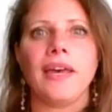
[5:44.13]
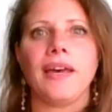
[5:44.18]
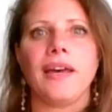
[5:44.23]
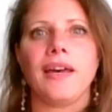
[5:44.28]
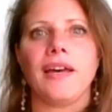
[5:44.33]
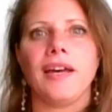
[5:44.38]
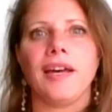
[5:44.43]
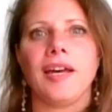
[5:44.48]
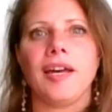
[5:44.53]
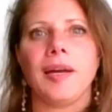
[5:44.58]

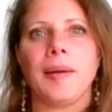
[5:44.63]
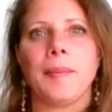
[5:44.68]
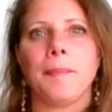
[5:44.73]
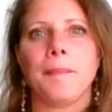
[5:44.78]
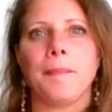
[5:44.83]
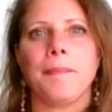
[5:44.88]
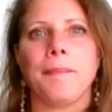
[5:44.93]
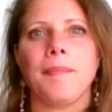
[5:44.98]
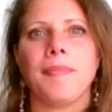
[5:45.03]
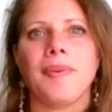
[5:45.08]

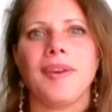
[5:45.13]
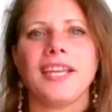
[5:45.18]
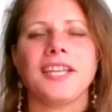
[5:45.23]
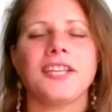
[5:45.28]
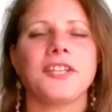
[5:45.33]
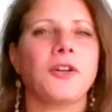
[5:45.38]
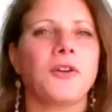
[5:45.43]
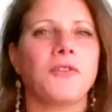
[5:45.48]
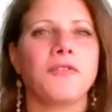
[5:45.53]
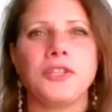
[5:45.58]
Um, like,
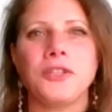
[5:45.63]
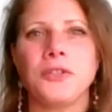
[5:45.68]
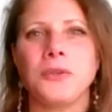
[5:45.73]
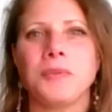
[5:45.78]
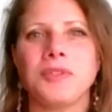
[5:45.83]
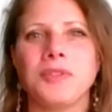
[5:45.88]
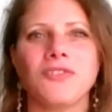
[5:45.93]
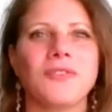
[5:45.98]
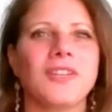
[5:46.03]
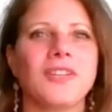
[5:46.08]
you know, we
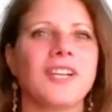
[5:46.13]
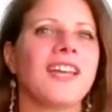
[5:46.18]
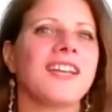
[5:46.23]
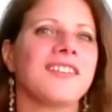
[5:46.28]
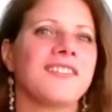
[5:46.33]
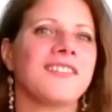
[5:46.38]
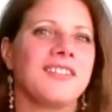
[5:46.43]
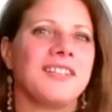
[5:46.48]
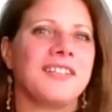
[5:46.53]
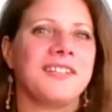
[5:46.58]
humans, we
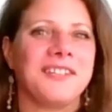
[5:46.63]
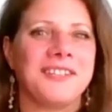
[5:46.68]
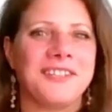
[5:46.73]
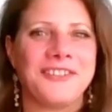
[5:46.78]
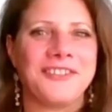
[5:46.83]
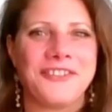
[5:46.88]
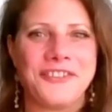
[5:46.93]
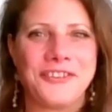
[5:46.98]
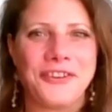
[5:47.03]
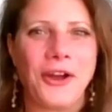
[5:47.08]
like to
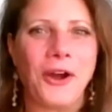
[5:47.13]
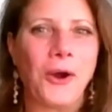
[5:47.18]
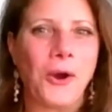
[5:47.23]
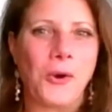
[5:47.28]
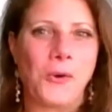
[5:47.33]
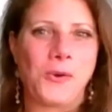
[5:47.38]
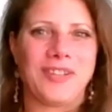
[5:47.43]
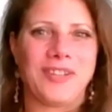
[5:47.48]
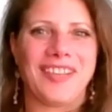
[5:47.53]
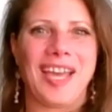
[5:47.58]
know
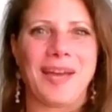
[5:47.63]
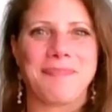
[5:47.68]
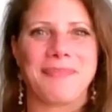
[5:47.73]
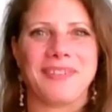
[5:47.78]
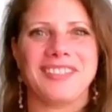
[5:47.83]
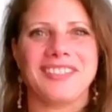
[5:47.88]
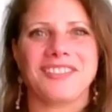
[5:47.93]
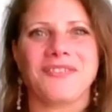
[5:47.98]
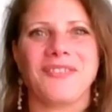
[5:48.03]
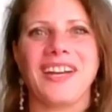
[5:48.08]
what
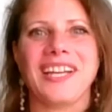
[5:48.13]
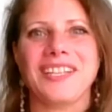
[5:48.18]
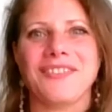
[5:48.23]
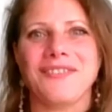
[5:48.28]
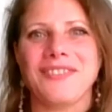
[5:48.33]
happens, right?